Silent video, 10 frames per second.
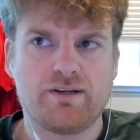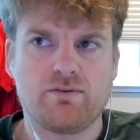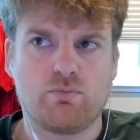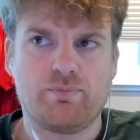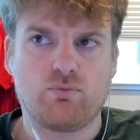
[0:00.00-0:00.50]

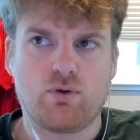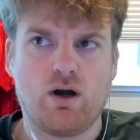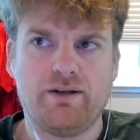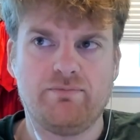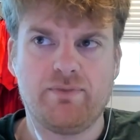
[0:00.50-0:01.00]
to
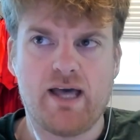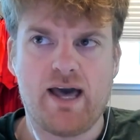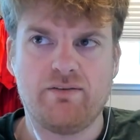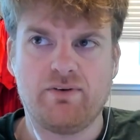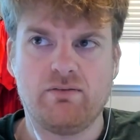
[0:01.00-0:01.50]
run the
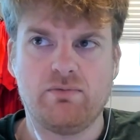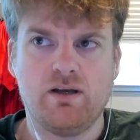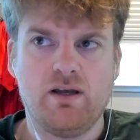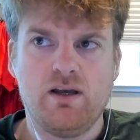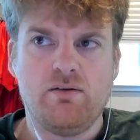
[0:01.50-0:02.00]
head of
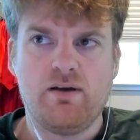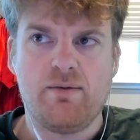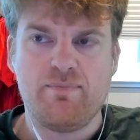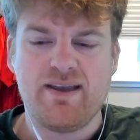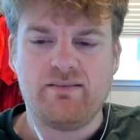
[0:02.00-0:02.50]

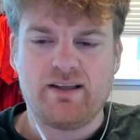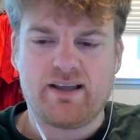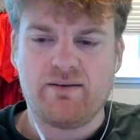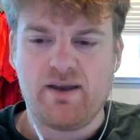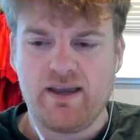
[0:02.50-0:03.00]

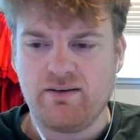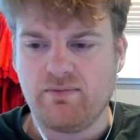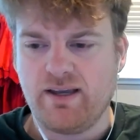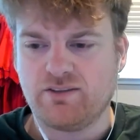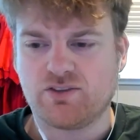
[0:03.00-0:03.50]

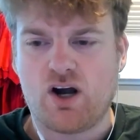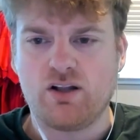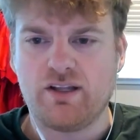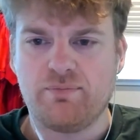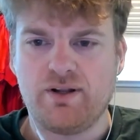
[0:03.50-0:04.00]
a
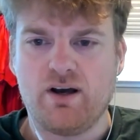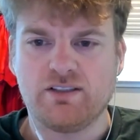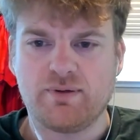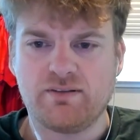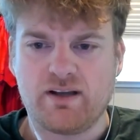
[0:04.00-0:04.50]
solid but
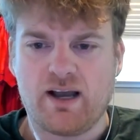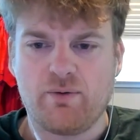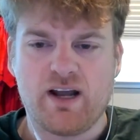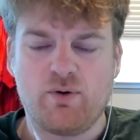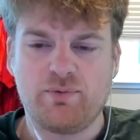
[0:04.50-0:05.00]
like I
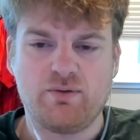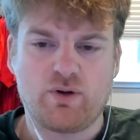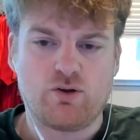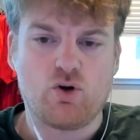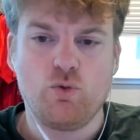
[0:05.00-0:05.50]
would not want to be
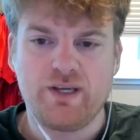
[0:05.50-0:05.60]
running Colby